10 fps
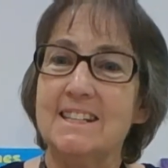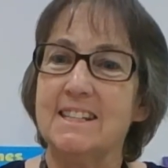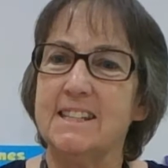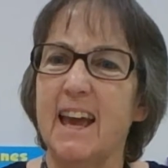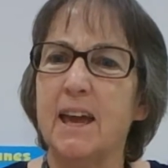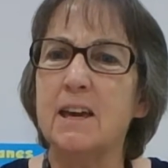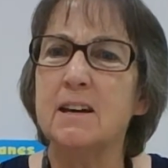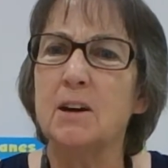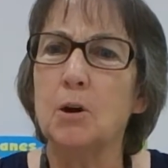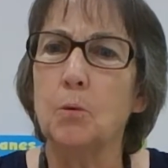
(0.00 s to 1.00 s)
today
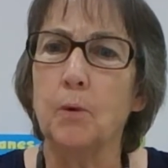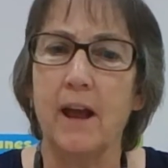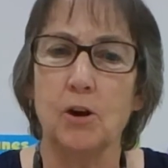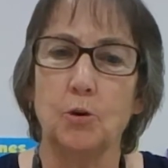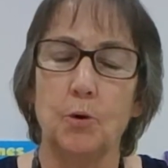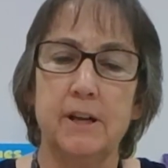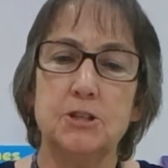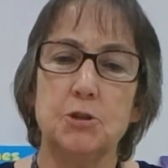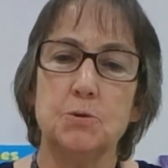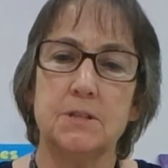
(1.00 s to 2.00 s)
we are going
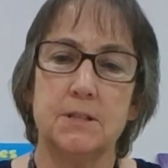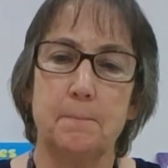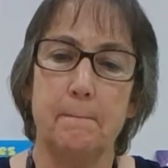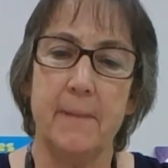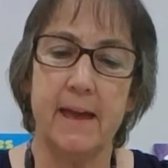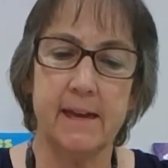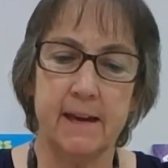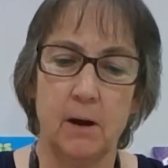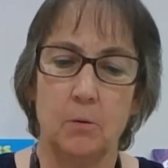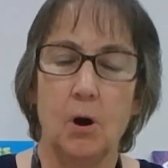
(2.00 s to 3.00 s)
to make
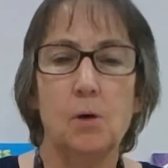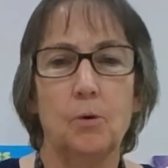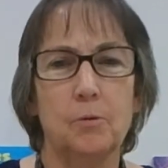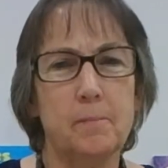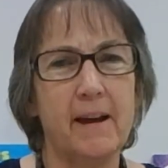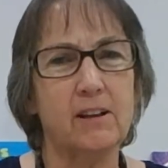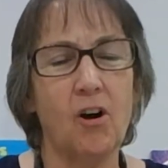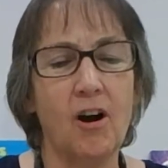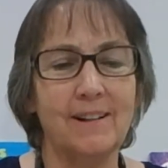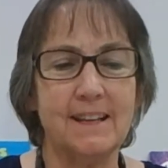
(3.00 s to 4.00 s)
what we might
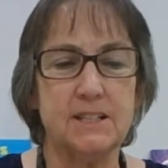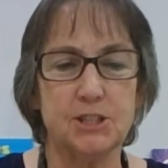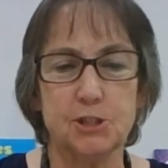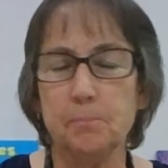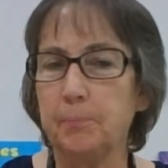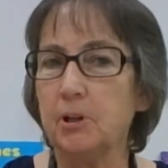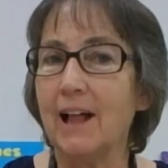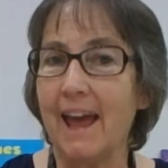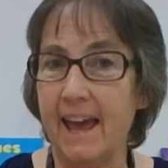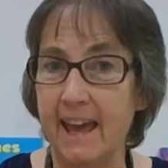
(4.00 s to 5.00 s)
call a simple
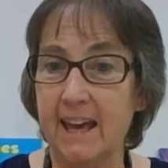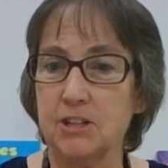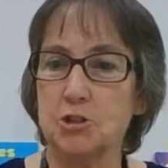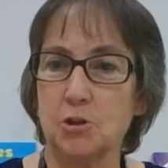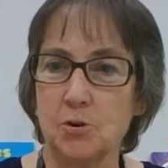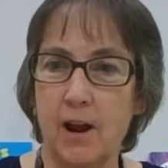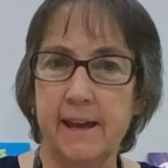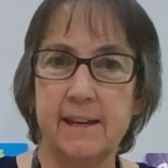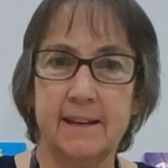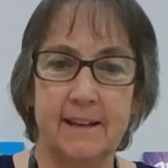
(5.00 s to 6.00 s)
hand
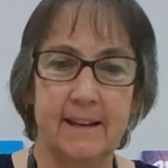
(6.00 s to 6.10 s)
crank.